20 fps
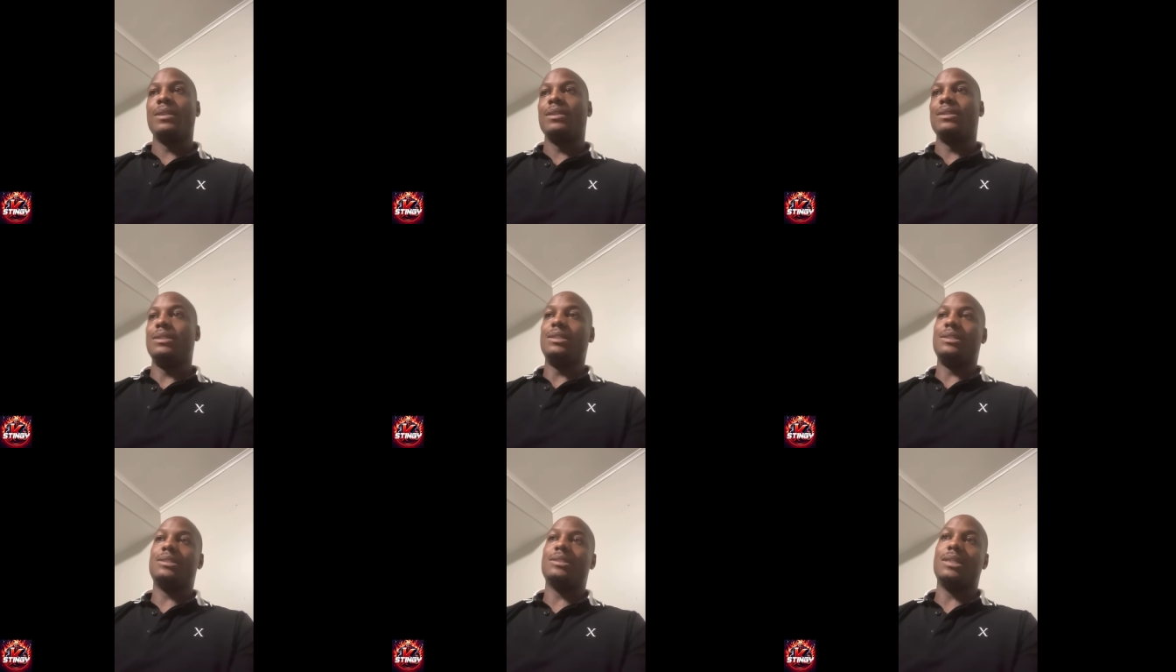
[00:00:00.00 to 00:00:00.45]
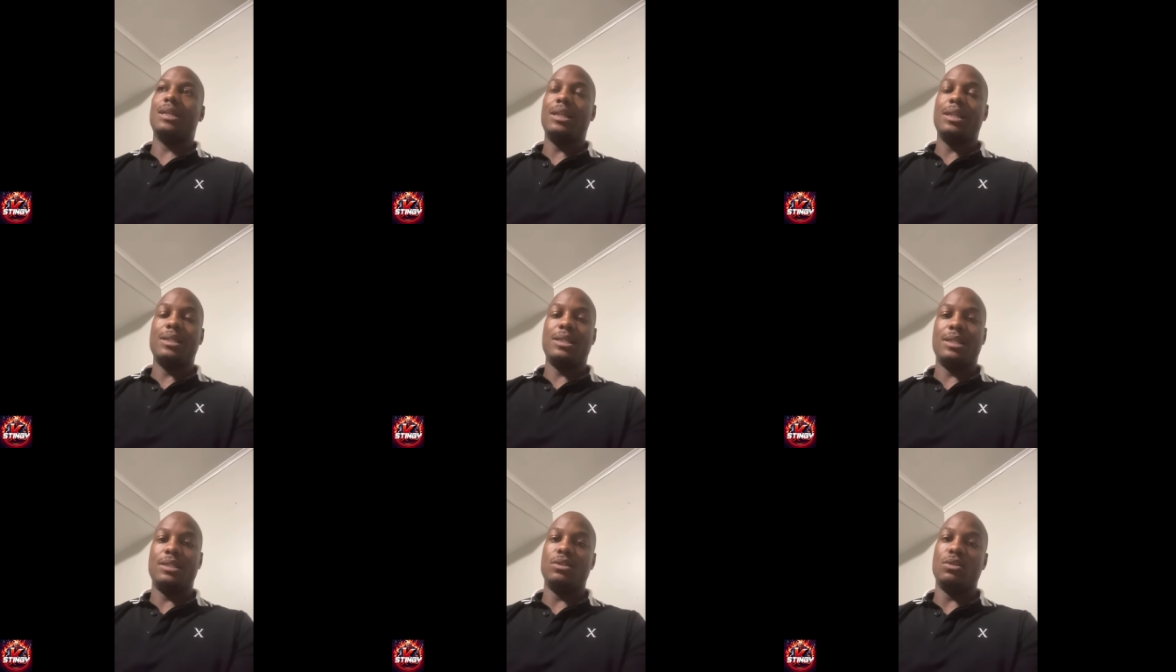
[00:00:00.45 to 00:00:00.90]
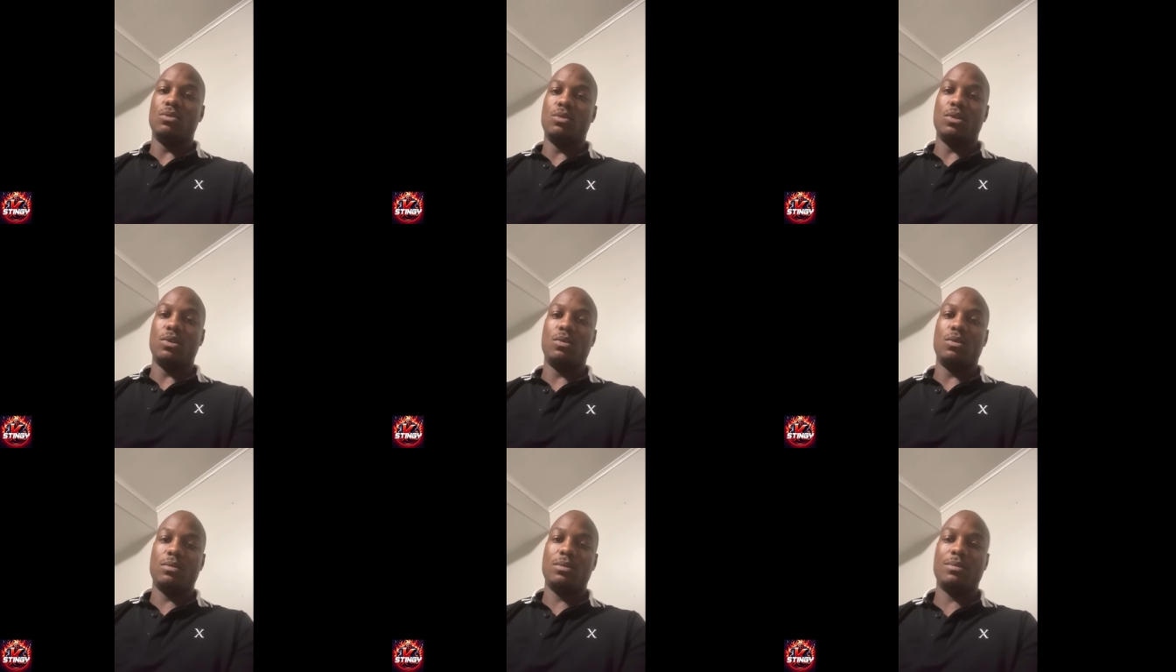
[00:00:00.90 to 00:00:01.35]
You ain't scared of nothing. You don't
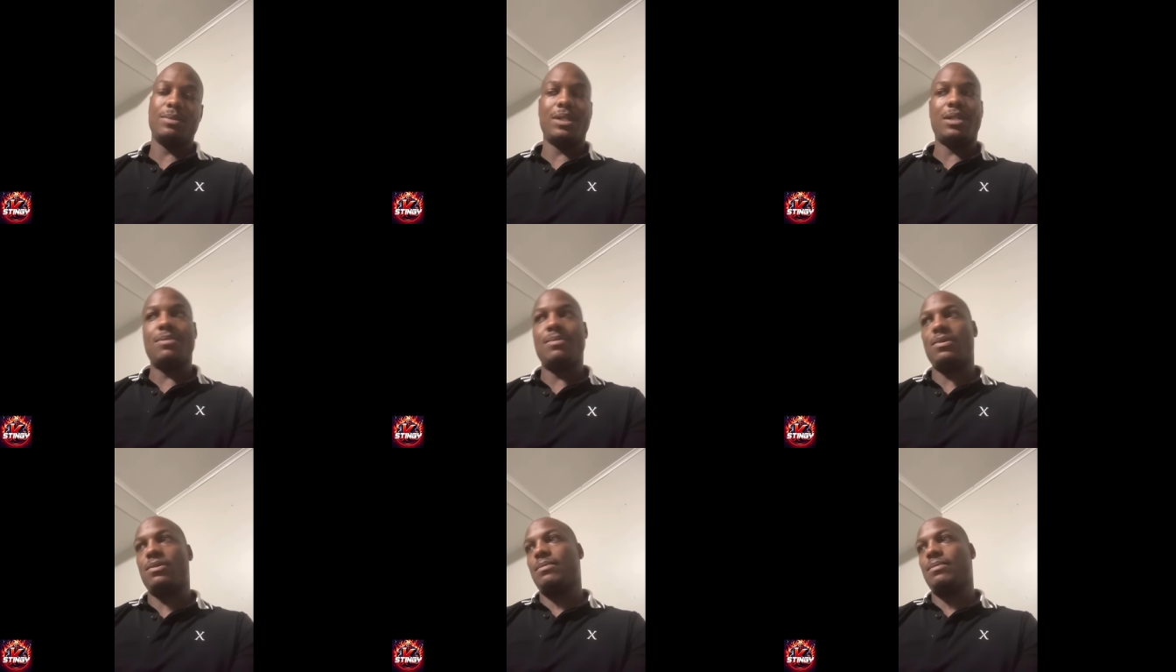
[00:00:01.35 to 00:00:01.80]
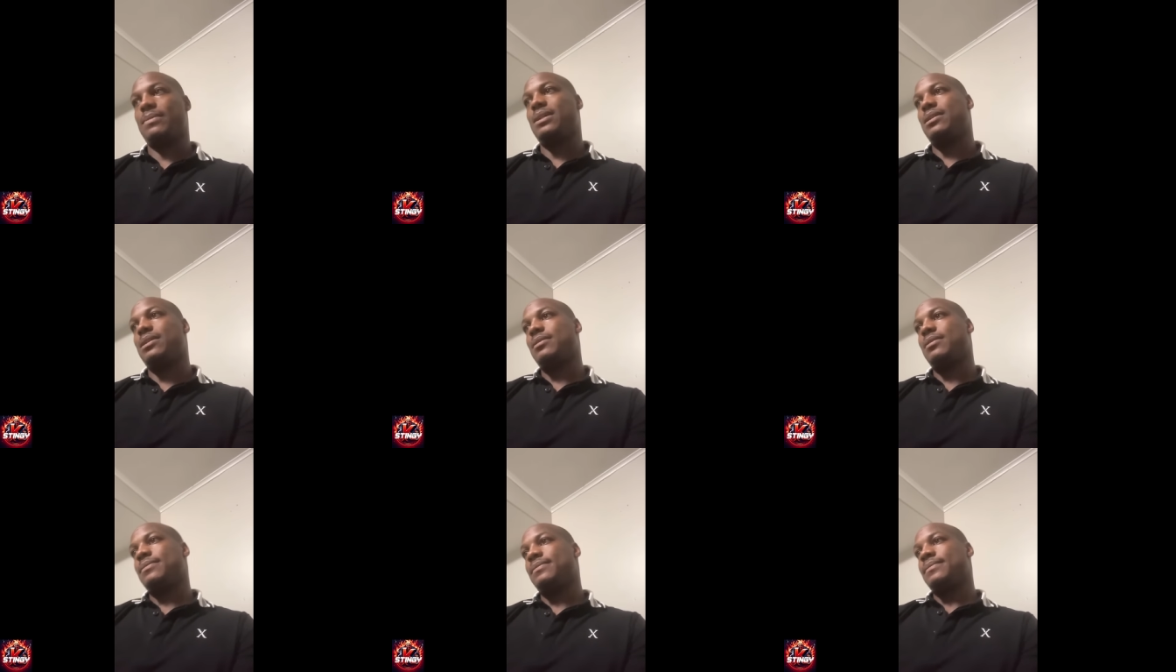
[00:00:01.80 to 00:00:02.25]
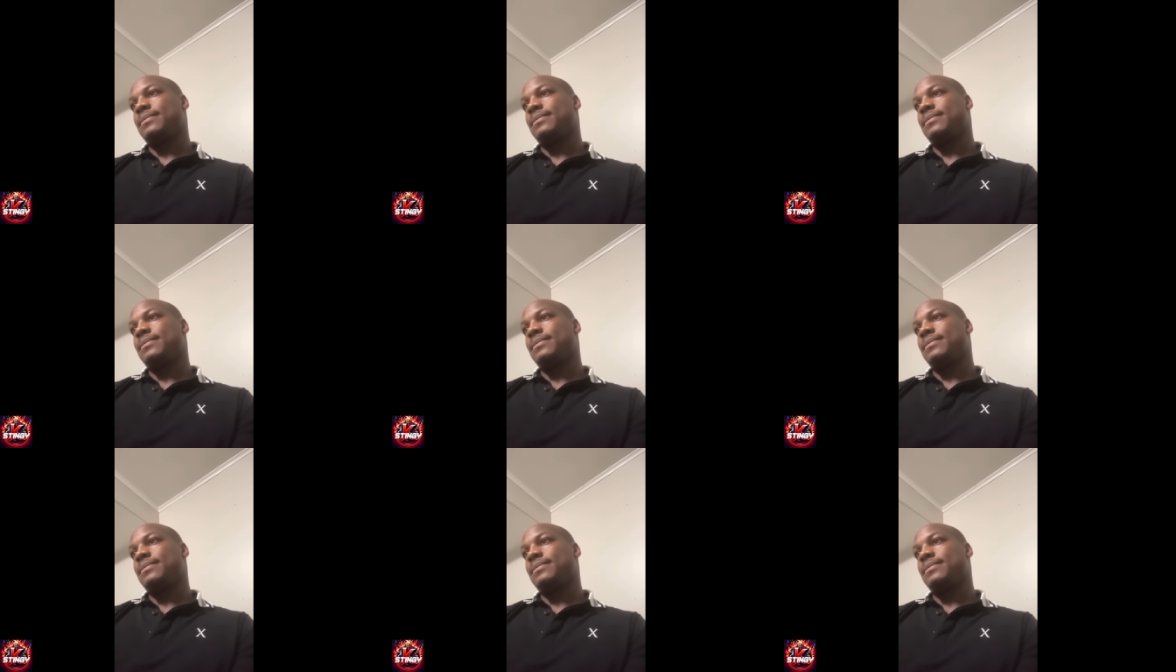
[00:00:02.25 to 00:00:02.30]
want to. Man, come on, man.